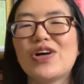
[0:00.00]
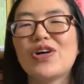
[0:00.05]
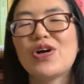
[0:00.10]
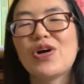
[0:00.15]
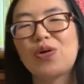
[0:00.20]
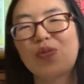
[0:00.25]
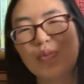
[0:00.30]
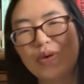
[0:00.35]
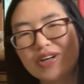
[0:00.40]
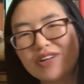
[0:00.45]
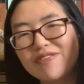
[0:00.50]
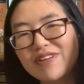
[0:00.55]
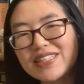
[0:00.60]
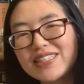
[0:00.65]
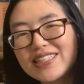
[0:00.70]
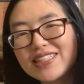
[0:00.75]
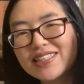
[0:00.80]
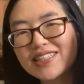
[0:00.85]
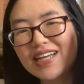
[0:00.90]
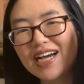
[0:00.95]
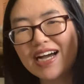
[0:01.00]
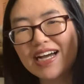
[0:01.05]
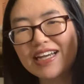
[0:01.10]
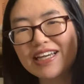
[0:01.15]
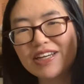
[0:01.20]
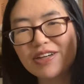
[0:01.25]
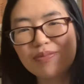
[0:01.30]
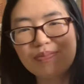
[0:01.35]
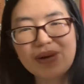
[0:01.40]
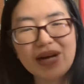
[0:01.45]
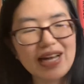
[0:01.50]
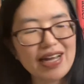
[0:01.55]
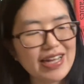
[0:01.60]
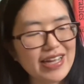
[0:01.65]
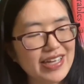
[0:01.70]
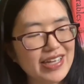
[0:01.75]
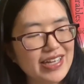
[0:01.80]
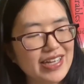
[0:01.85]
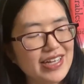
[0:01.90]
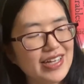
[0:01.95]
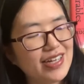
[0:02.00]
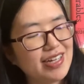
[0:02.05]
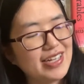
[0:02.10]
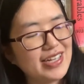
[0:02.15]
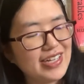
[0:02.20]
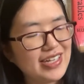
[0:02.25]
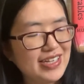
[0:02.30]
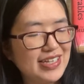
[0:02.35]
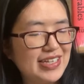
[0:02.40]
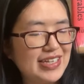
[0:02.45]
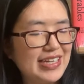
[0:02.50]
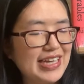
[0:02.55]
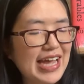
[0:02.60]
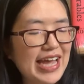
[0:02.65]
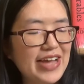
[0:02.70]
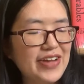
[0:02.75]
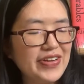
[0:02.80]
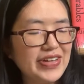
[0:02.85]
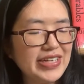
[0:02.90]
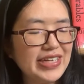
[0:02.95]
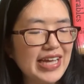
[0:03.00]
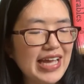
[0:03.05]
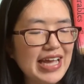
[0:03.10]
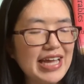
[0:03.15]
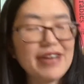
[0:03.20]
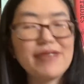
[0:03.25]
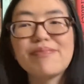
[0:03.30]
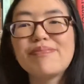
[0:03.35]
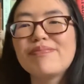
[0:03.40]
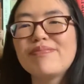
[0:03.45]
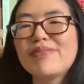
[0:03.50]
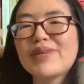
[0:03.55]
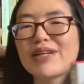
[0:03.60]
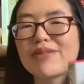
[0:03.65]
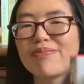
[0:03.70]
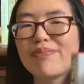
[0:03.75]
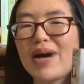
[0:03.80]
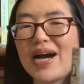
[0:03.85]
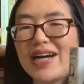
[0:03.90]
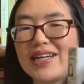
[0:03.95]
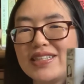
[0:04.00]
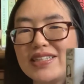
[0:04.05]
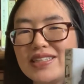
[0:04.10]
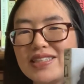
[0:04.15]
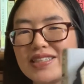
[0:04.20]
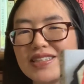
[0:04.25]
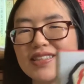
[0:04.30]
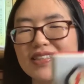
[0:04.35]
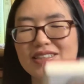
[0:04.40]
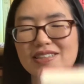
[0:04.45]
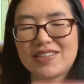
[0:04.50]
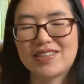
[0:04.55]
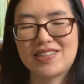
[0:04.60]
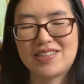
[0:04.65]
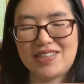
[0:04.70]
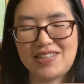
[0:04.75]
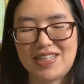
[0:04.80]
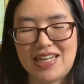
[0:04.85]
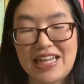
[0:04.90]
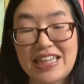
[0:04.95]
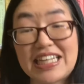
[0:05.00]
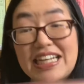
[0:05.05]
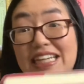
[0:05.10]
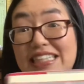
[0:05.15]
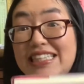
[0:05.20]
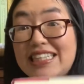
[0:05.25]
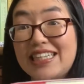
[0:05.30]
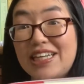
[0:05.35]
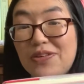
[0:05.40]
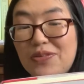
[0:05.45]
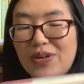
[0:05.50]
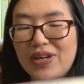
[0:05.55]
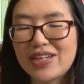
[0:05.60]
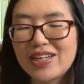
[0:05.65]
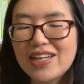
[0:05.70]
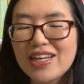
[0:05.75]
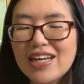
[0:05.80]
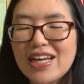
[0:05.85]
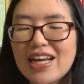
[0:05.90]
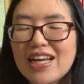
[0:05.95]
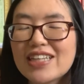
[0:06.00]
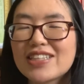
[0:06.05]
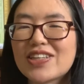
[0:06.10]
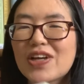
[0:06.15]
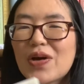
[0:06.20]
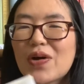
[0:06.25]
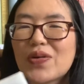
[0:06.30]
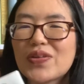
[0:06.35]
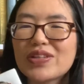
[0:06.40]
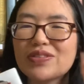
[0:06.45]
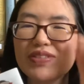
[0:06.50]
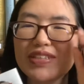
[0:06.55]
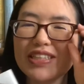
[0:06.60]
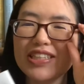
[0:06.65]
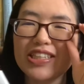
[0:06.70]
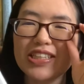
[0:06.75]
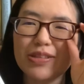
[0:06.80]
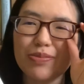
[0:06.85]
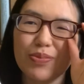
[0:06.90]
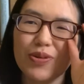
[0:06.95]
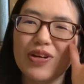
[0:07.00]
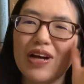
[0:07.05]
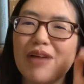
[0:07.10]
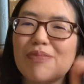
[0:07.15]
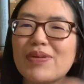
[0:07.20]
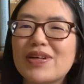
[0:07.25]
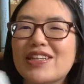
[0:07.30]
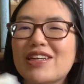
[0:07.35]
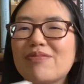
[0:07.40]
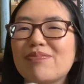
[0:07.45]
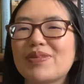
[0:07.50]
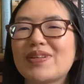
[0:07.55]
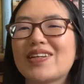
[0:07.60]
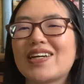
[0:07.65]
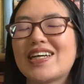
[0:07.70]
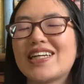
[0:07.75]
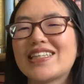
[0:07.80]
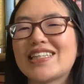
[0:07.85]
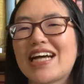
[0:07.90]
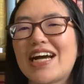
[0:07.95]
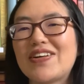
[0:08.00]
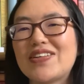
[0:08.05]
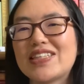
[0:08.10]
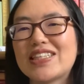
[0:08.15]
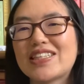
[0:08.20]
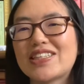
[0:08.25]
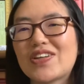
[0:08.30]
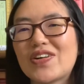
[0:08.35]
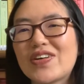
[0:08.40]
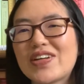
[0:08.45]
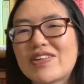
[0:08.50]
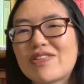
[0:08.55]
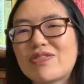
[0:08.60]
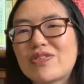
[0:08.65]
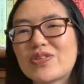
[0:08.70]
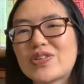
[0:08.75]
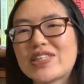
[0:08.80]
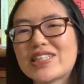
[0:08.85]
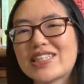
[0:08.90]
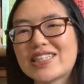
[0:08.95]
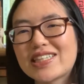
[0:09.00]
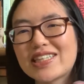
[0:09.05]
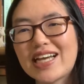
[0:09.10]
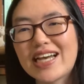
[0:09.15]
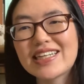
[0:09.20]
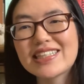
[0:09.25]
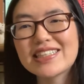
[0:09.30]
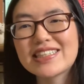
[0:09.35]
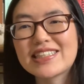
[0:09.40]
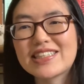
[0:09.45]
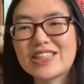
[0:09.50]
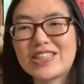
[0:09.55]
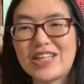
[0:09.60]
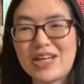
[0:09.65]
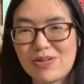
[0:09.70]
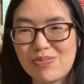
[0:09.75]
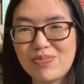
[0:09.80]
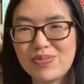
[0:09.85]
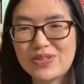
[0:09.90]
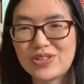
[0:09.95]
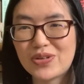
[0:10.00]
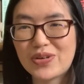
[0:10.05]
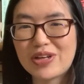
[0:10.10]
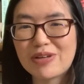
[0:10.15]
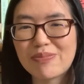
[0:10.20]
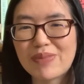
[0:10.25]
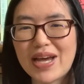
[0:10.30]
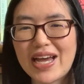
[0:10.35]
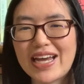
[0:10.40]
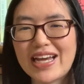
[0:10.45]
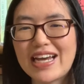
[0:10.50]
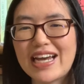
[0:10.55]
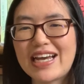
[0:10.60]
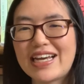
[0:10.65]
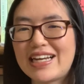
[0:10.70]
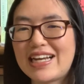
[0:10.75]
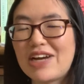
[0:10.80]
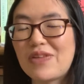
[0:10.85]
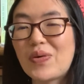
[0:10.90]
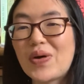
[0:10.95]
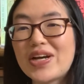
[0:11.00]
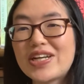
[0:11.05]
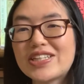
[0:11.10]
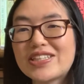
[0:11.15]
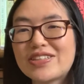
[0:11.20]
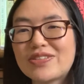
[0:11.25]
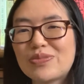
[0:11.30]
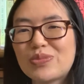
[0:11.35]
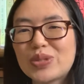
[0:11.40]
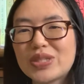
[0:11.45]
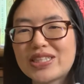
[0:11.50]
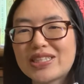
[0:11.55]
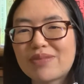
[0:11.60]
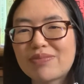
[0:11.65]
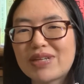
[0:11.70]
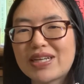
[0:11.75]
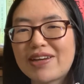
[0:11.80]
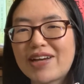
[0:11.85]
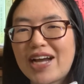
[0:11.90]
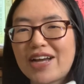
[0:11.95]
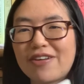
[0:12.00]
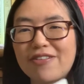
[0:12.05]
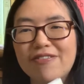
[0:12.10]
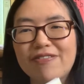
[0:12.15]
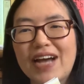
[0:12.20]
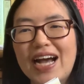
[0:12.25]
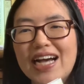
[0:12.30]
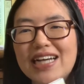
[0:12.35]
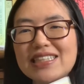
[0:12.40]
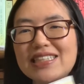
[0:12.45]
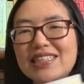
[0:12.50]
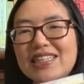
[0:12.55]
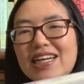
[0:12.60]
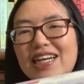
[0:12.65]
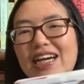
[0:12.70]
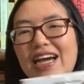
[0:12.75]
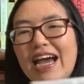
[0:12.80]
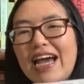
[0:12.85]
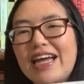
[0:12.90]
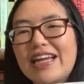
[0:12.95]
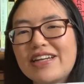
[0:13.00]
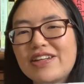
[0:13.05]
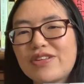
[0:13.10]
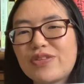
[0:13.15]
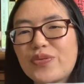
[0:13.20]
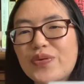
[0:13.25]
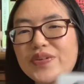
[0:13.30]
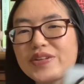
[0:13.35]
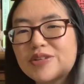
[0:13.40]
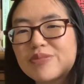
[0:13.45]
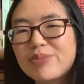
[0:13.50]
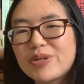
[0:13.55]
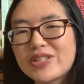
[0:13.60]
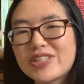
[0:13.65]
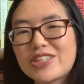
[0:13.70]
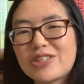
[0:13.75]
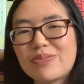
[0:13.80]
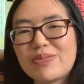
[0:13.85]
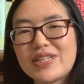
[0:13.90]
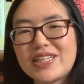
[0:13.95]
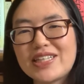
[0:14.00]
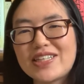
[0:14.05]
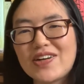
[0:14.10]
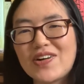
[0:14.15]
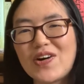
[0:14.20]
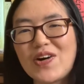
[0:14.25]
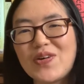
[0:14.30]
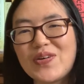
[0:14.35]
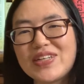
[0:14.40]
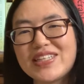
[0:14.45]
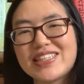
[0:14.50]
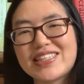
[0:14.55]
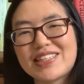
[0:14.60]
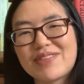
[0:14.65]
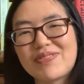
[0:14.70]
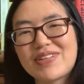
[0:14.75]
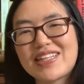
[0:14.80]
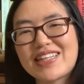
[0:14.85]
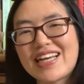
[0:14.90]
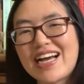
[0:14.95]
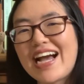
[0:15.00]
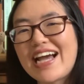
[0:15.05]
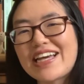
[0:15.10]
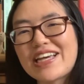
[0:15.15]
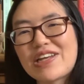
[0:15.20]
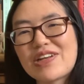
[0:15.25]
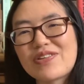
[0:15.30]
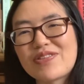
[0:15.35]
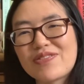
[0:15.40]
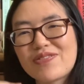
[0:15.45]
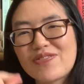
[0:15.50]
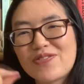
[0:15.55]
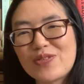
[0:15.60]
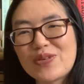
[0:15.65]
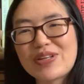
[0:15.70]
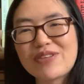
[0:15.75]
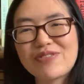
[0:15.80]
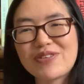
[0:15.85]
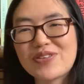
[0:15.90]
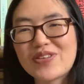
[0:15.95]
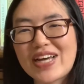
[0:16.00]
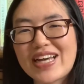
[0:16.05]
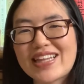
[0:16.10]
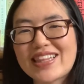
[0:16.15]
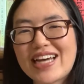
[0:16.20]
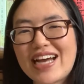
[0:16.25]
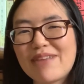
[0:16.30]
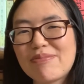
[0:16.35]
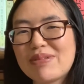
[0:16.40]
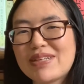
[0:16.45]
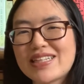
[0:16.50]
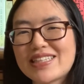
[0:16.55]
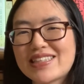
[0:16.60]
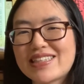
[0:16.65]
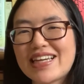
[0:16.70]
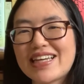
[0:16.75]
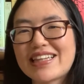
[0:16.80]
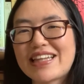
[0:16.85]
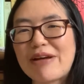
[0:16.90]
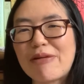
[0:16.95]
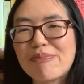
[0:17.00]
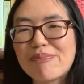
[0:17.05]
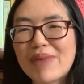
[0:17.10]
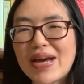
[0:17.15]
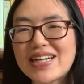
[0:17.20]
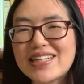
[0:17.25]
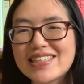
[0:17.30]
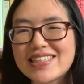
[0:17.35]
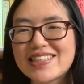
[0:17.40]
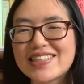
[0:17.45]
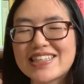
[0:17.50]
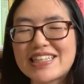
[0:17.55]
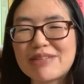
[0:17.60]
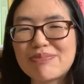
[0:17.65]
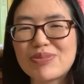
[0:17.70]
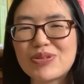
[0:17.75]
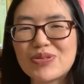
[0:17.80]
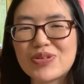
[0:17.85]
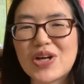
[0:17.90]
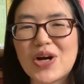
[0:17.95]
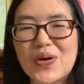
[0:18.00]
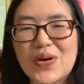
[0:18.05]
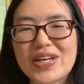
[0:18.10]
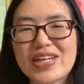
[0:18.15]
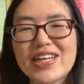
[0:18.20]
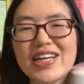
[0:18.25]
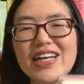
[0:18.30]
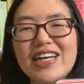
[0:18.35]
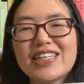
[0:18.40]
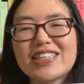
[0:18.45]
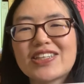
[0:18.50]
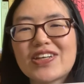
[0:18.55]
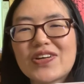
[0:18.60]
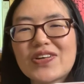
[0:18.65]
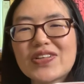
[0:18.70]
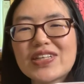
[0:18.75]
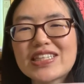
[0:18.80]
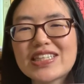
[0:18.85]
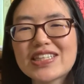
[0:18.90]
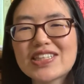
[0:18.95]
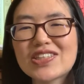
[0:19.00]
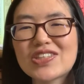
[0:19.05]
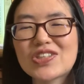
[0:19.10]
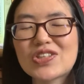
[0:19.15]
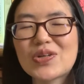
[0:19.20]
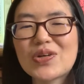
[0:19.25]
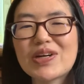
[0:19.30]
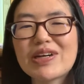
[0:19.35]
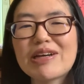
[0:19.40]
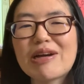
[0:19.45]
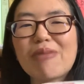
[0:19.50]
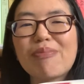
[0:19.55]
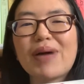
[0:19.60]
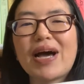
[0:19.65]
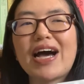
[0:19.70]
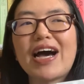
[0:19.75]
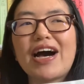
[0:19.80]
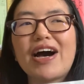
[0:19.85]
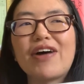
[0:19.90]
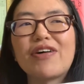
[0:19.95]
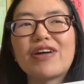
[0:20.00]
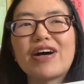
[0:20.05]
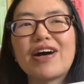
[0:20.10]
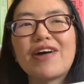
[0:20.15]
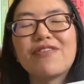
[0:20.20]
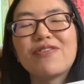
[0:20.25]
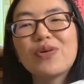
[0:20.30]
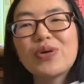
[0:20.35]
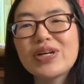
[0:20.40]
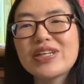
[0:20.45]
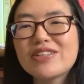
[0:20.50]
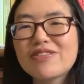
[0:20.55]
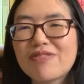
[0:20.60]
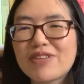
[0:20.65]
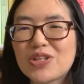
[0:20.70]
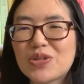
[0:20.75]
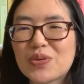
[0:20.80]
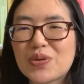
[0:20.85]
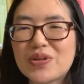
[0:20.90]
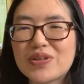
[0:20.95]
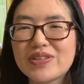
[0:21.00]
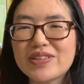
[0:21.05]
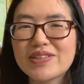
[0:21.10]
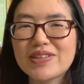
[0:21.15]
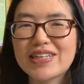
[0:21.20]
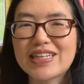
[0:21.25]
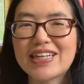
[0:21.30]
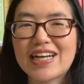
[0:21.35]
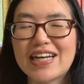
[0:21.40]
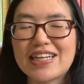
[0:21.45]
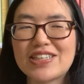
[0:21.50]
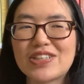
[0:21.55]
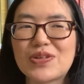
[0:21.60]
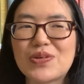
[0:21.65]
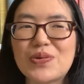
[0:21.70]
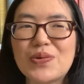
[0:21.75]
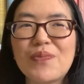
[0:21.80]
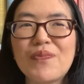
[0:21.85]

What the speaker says: One of Us is Lying by Karen N. McManus. I think I said that right. So this is just a book I picked up because I was going through the slightest slump during May, and I wanted to read something kind of fast, and thriller books to me are always something that I can read through like that, because like they're meant to keep you going. So this is a story about 4 individuals in high school,